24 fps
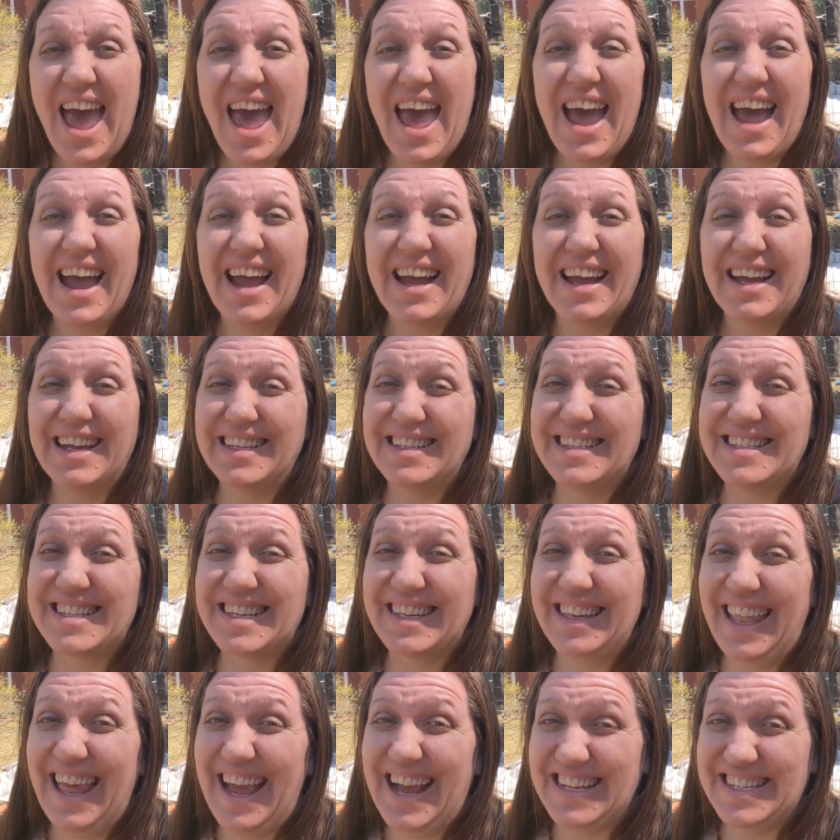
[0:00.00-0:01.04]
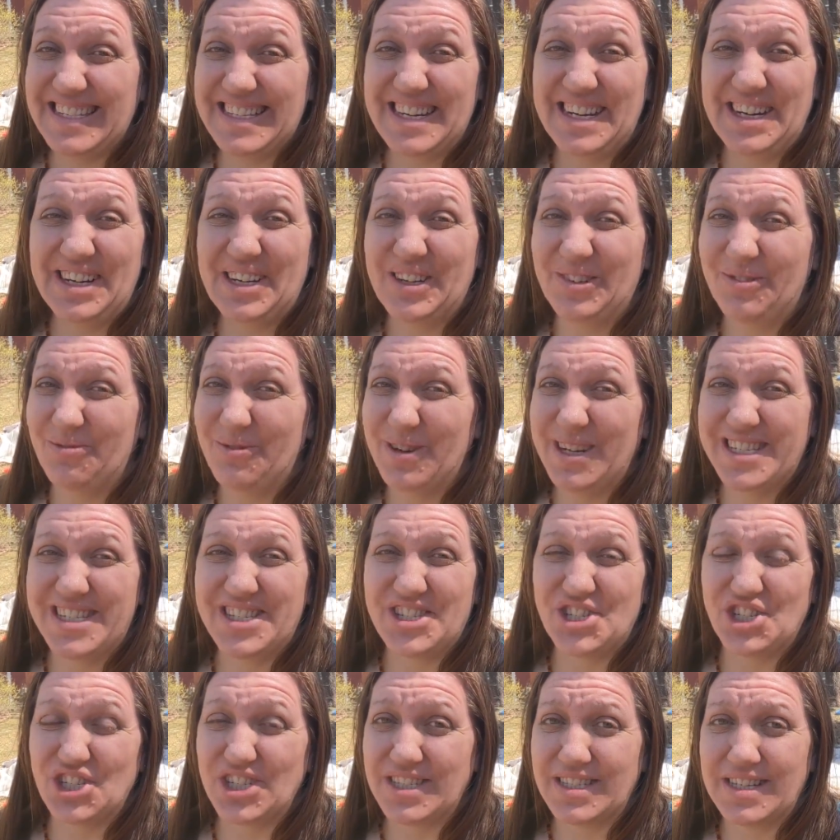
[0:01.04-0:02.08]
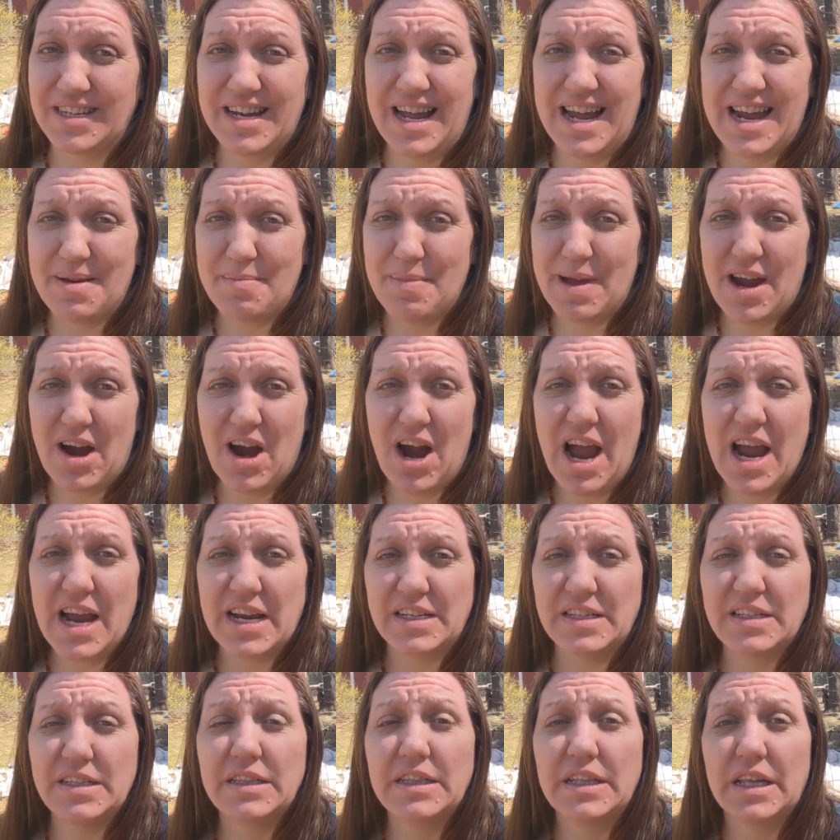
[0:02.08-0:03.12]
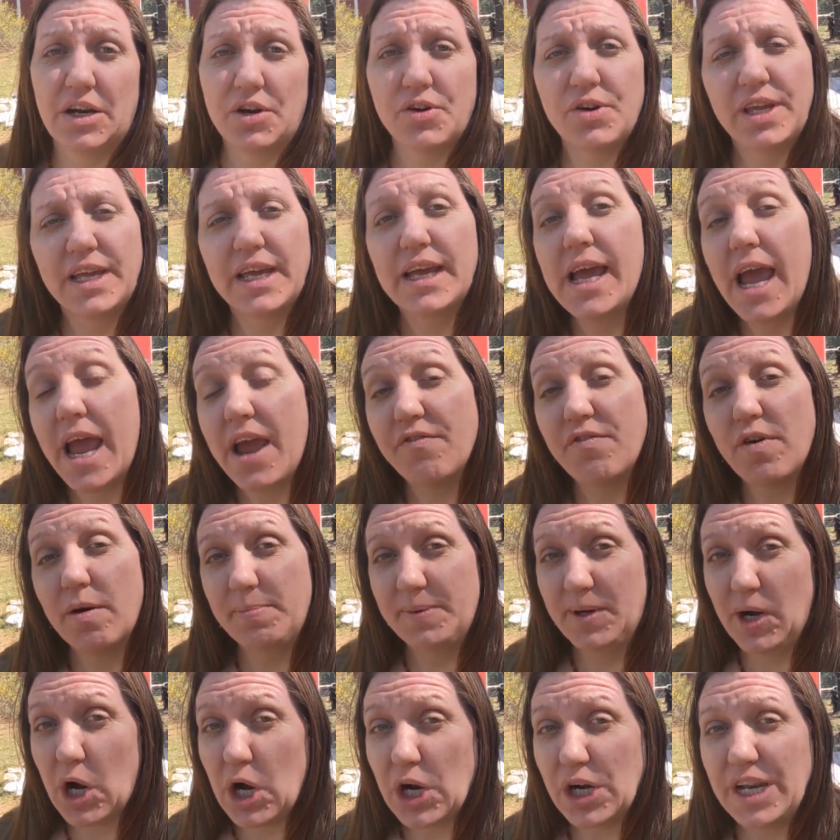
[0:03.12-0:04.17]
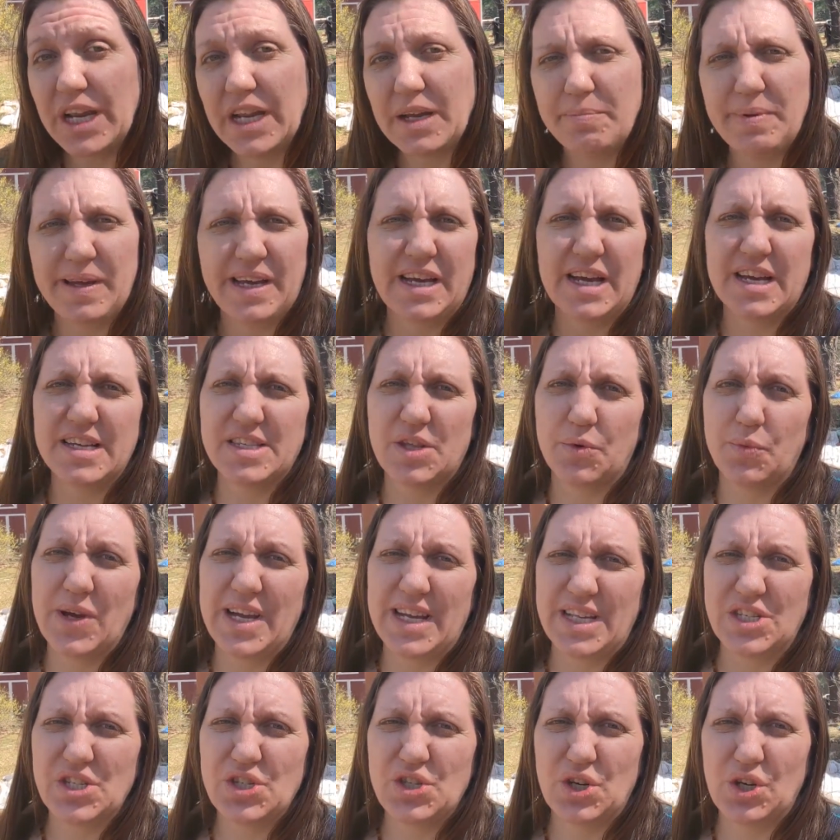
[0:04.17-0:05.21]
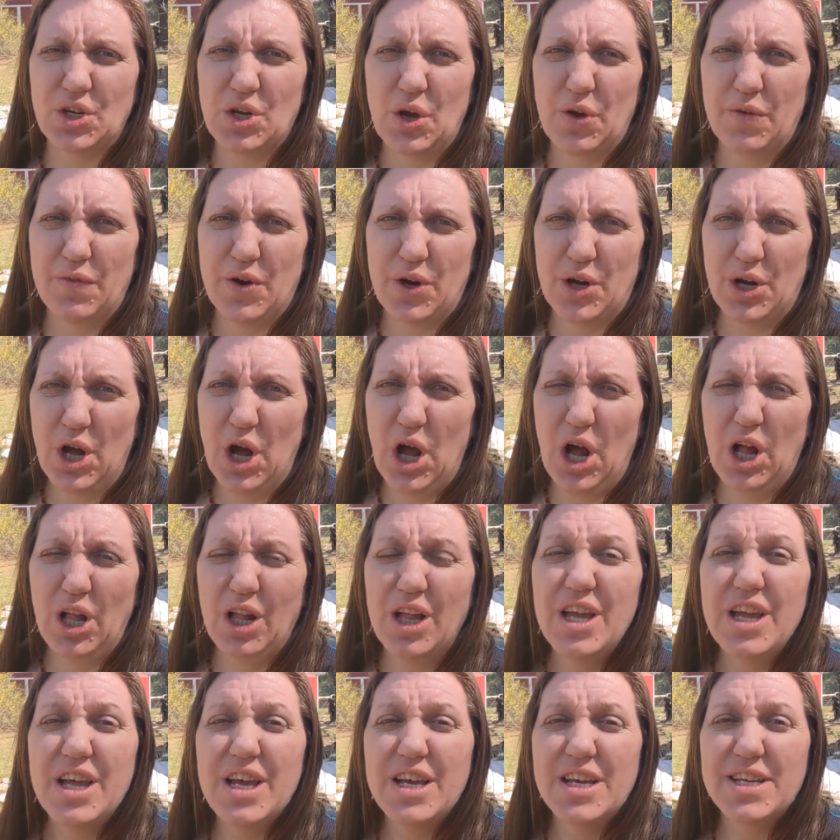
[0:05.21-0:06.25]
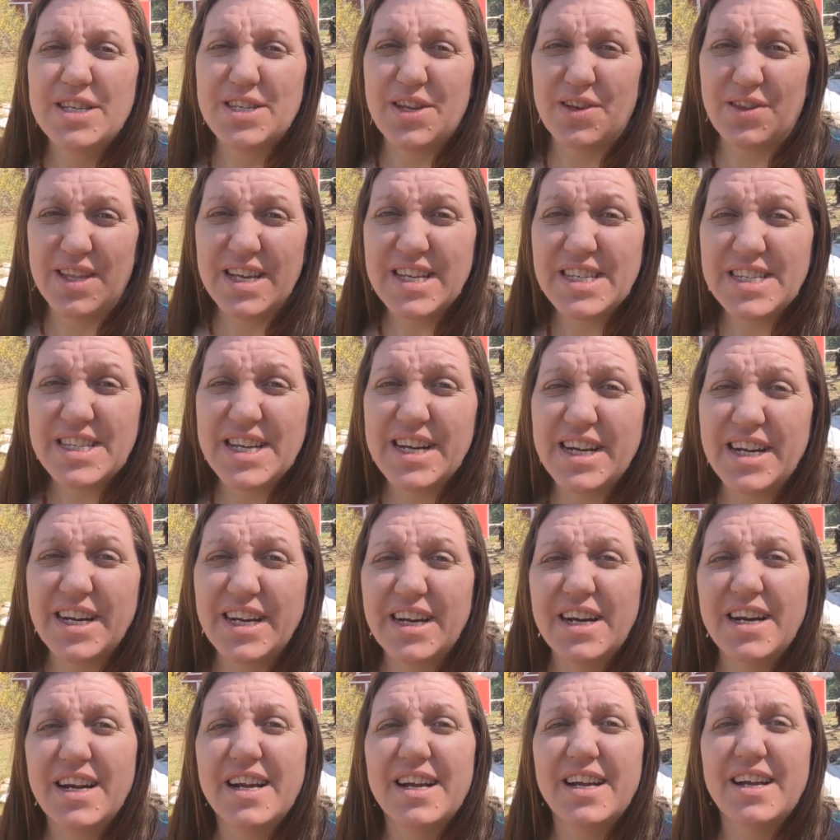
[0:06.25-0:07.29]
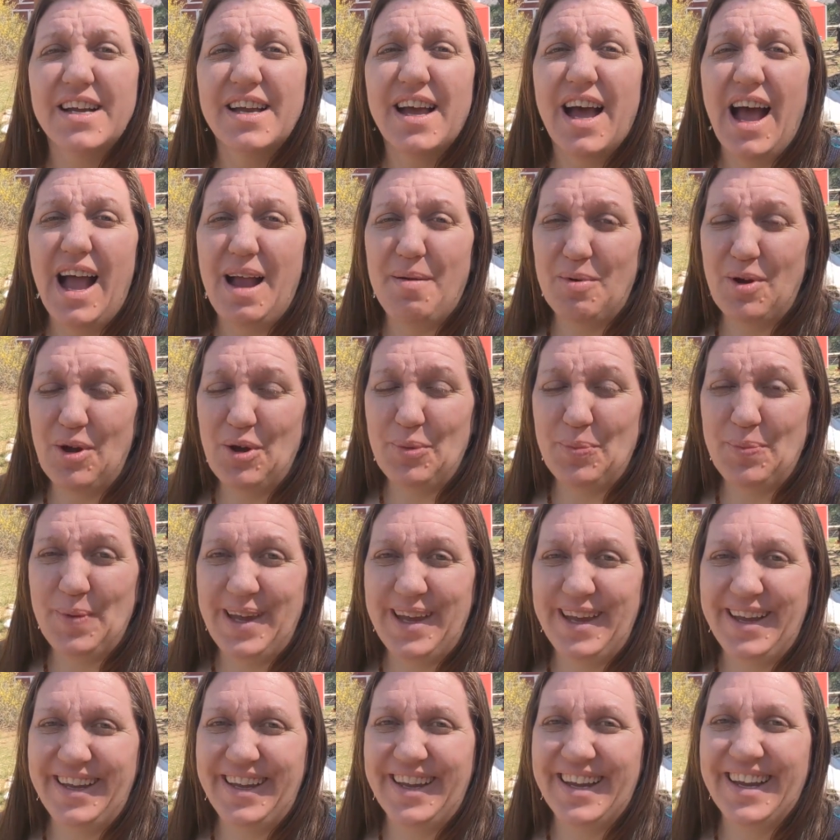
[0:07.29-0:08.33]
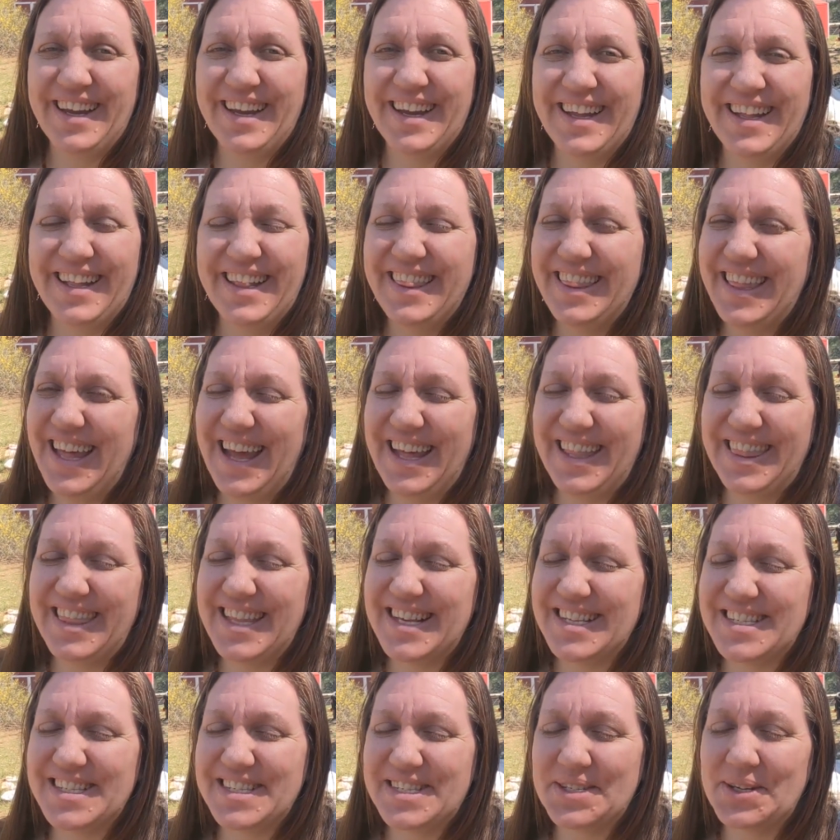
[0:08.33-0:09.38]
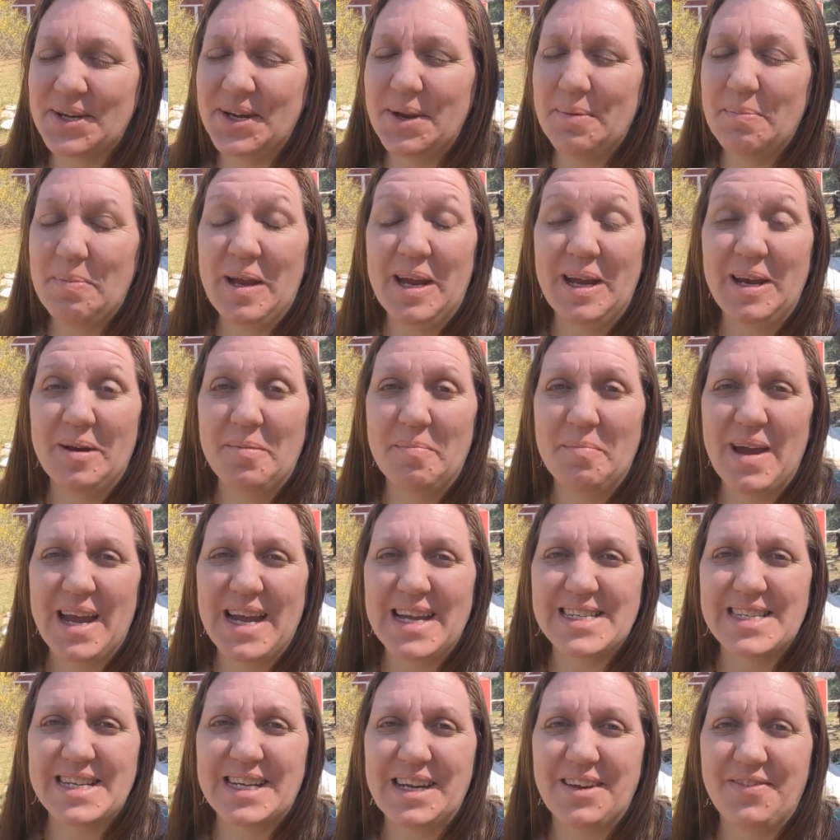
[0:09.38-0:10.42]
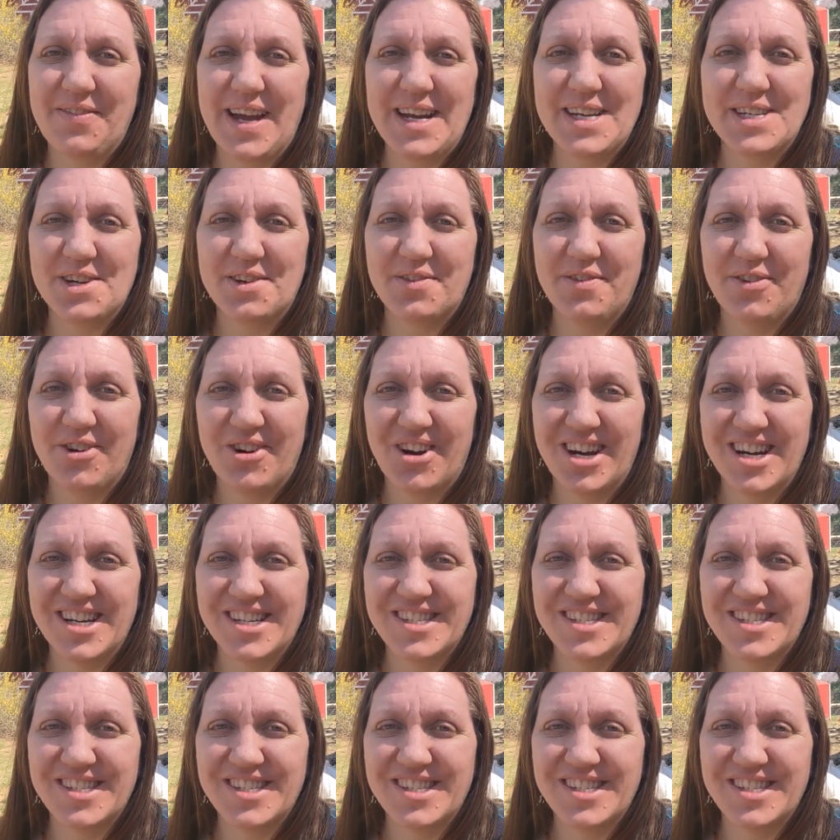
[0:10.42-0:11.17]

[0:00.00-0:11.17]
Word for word: And last year was just a nightmare. I literally gave up gardening because the weeds took over it all. So this year, I'm hoping that this is going to be an amazing adventure for